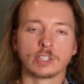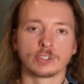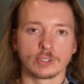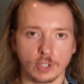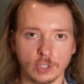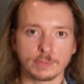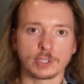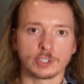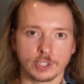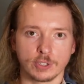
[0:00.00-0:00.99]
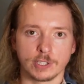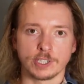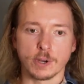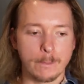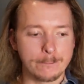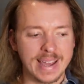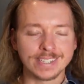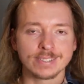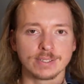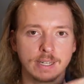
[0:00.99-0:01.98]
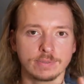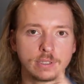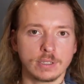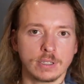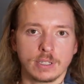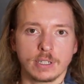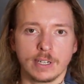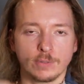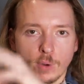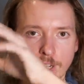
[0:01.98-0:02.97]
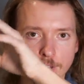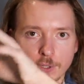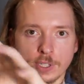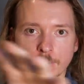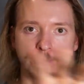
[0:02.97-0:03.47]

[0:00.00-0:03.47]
slowly but surely your base level of what you can